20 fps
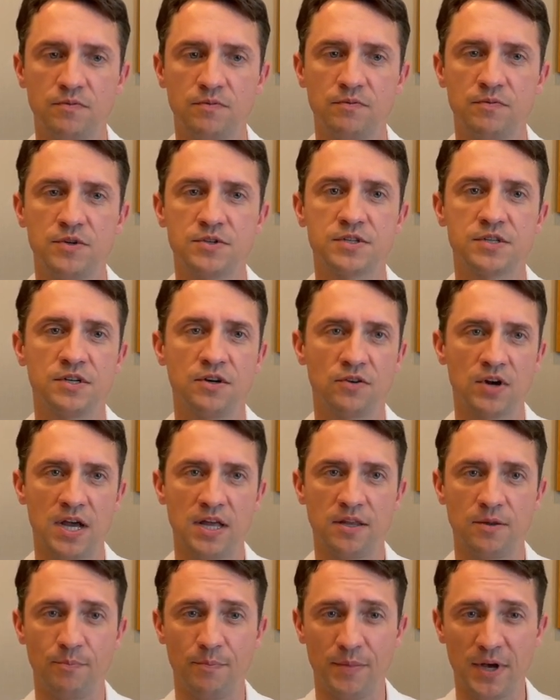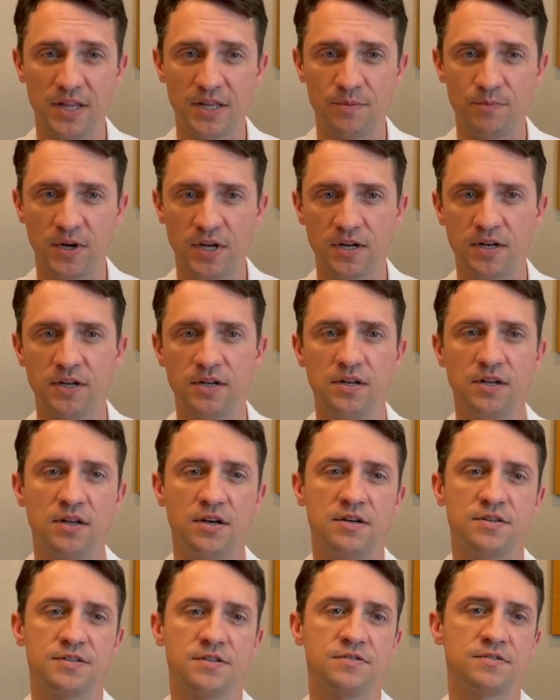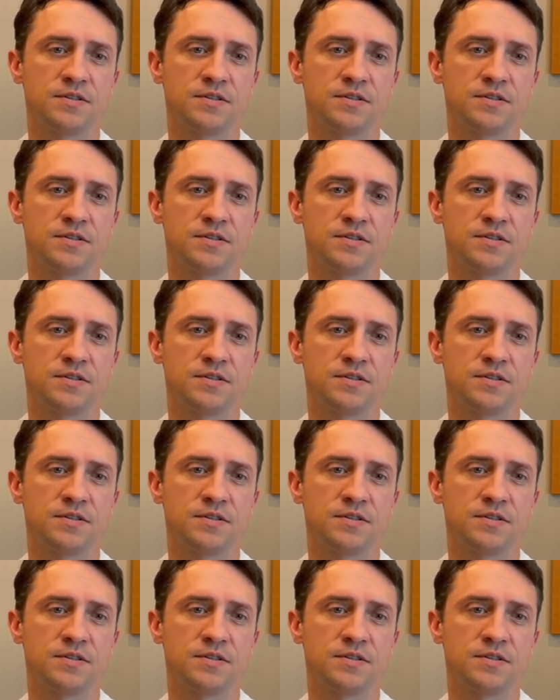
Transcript: mostly around the belly button, also